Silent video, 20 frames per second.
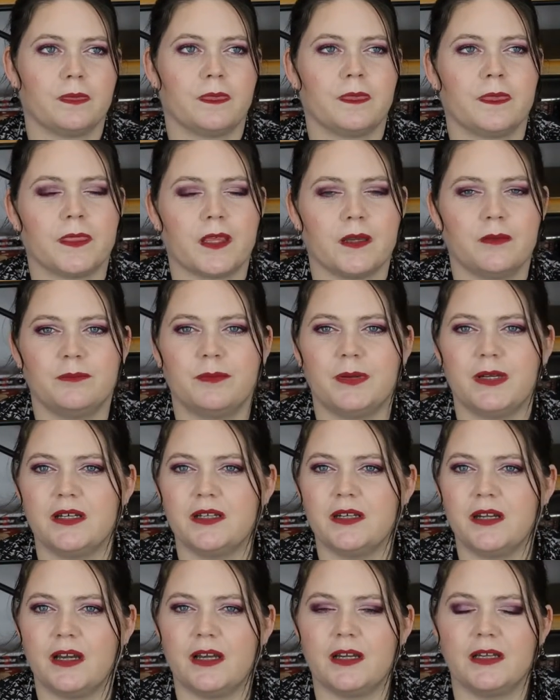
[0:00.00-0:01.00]

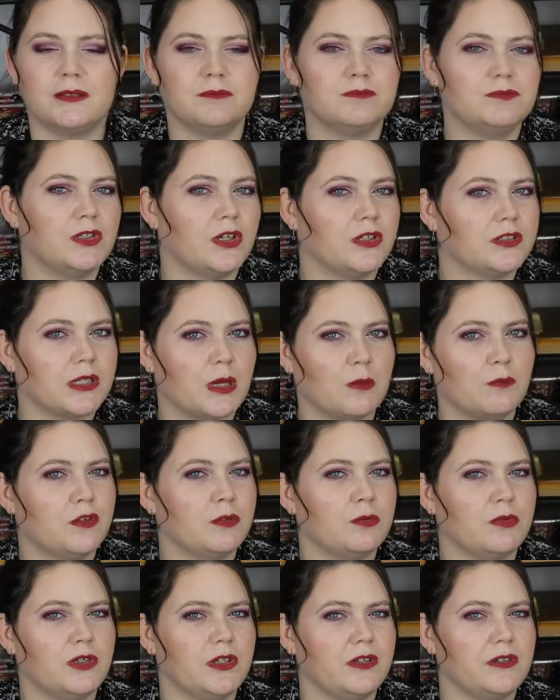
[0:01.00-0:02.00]
but I'm not
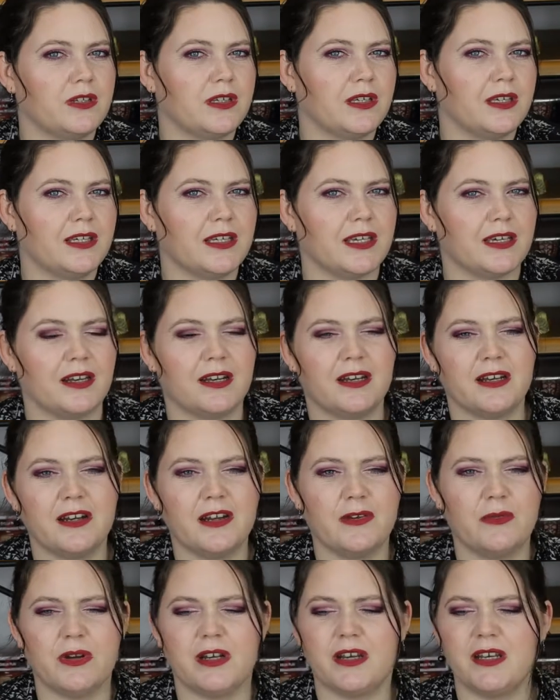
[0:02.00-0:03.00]
comfortable using it yet. I don't
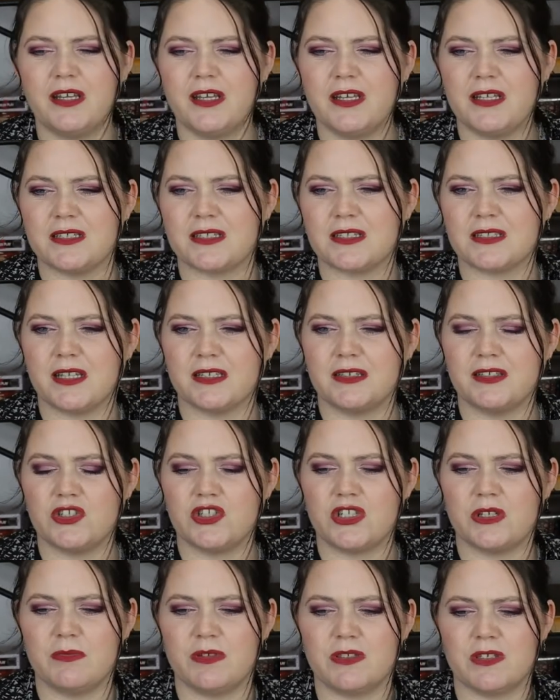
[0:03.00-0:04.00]
know what it is. It's like the
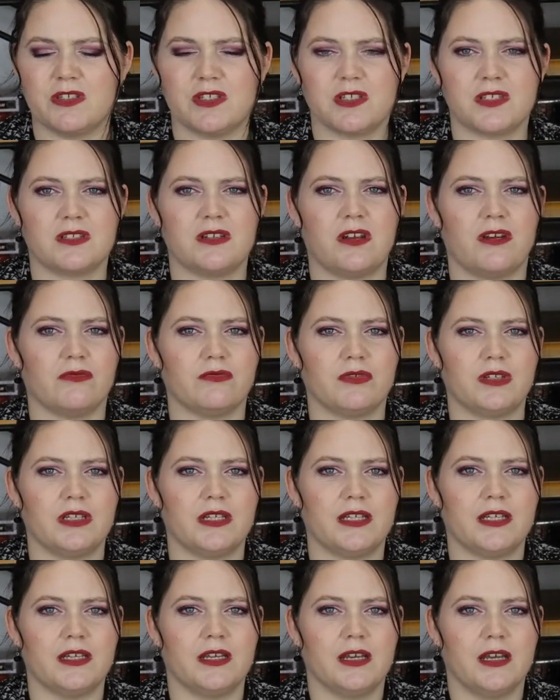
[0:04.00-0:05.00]
shimmers are just not
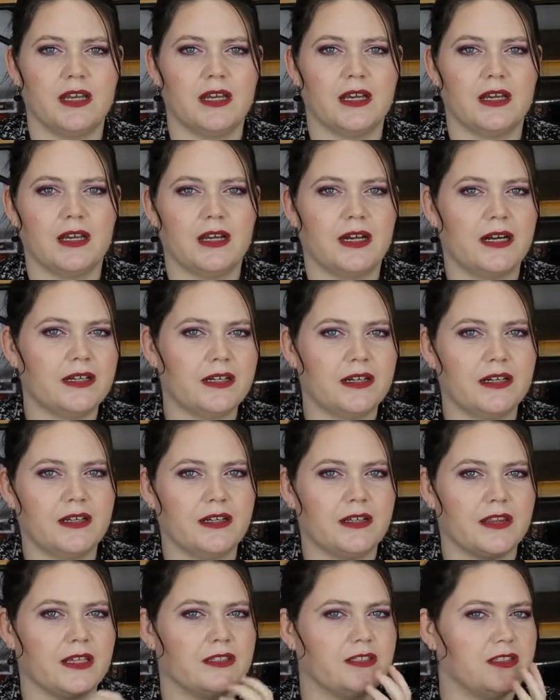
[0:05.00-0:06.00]
really, I don't
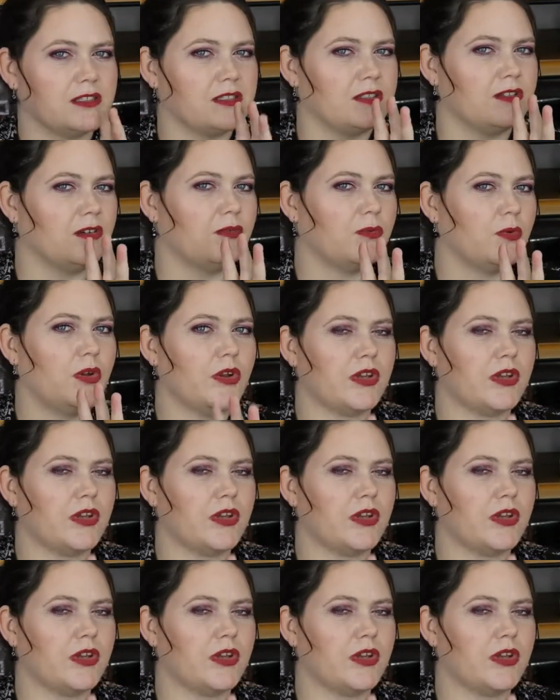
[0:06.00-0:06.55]
know, they're just not